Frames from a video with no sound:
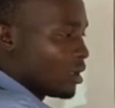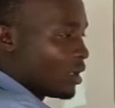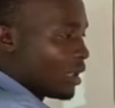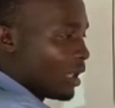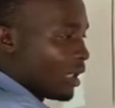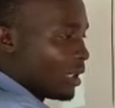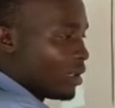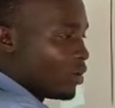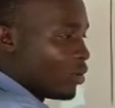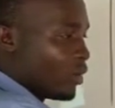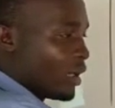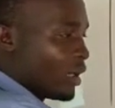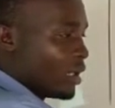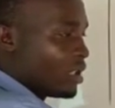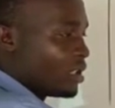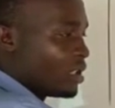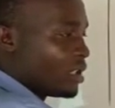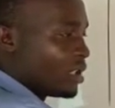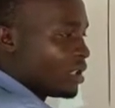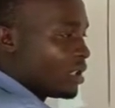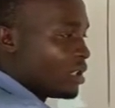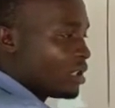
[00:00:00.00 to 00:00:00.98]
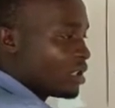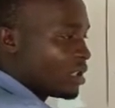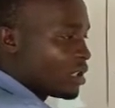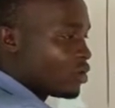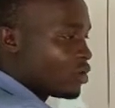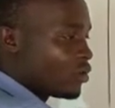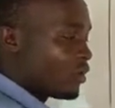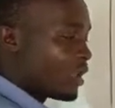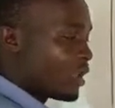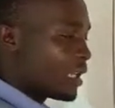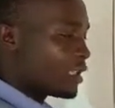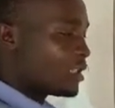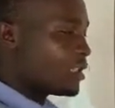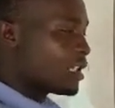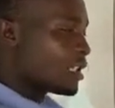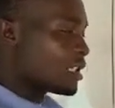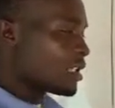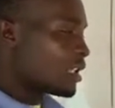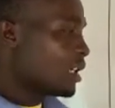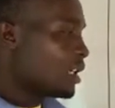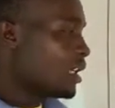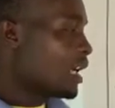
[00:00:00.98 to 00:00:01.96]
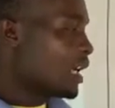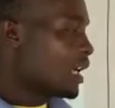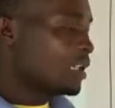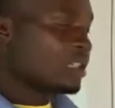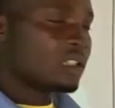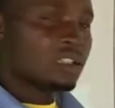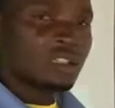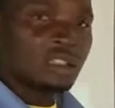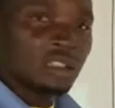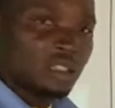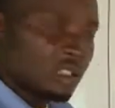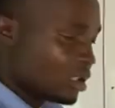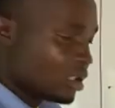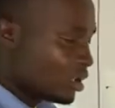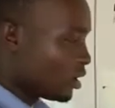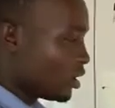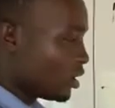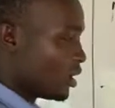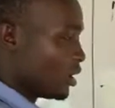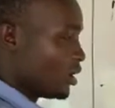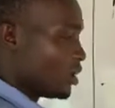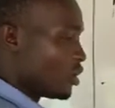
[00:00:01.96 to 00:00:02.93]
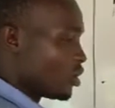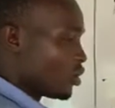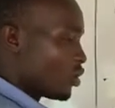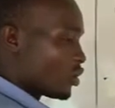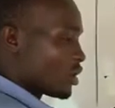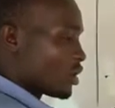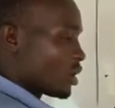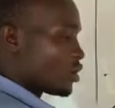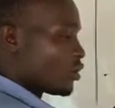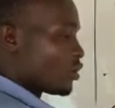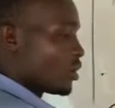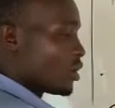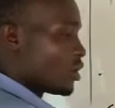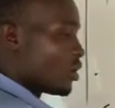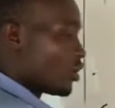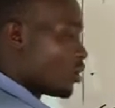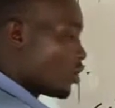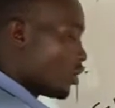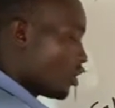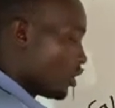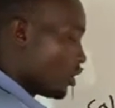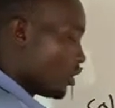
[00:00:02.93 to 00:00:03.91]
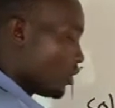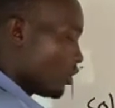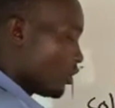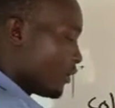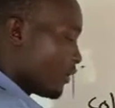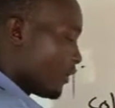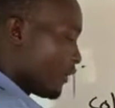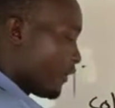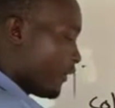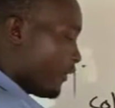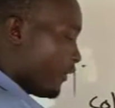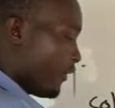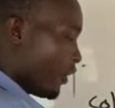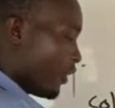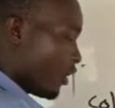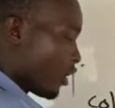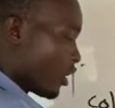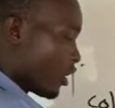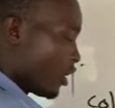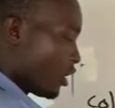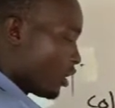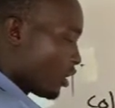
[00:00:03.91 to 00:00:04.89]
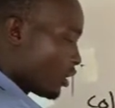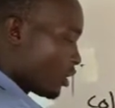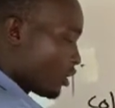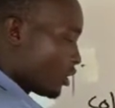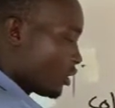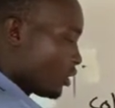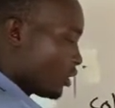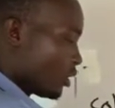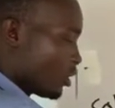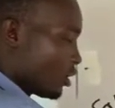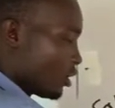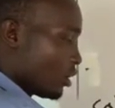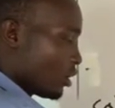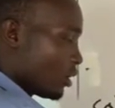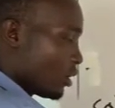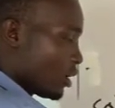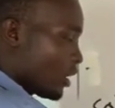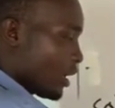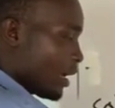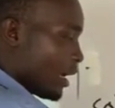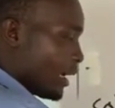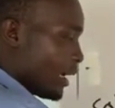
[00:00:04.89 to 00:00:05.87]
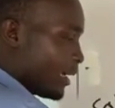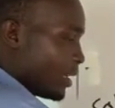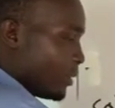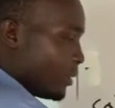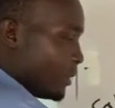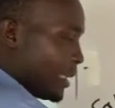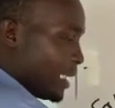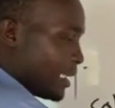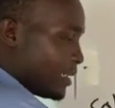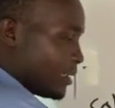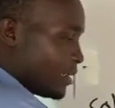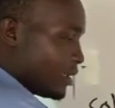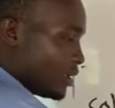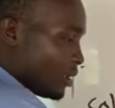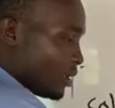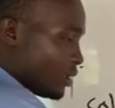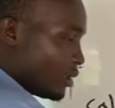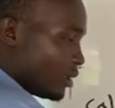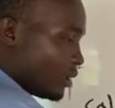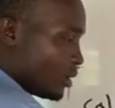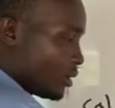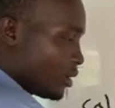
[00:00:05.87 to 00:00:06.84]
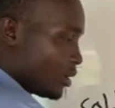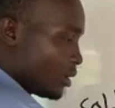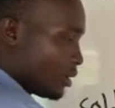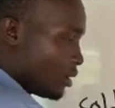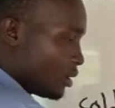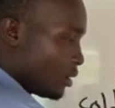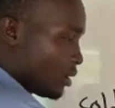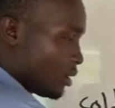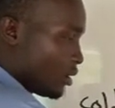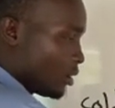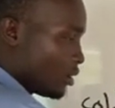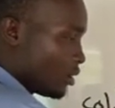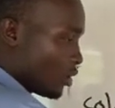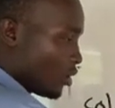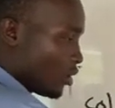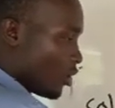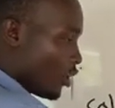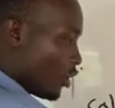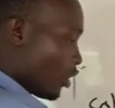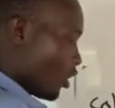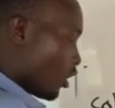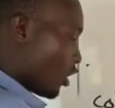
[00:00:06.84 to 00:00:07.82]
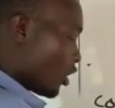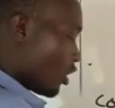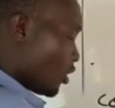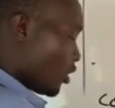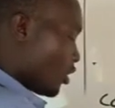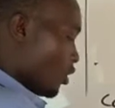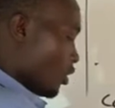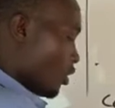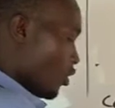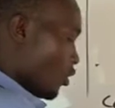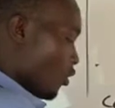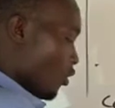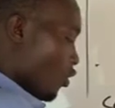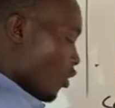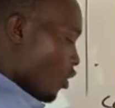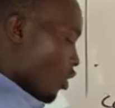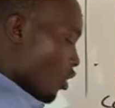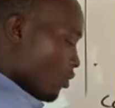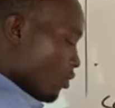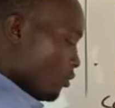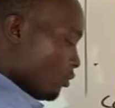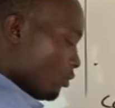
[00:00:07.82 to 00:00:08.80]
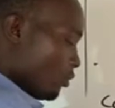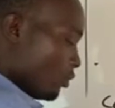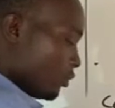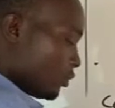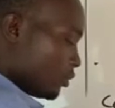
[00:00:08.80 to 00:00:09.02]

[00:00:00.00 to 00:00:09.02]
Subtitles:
And when it reaches to the adjacent land, it causes what we call fog and a mist, or warm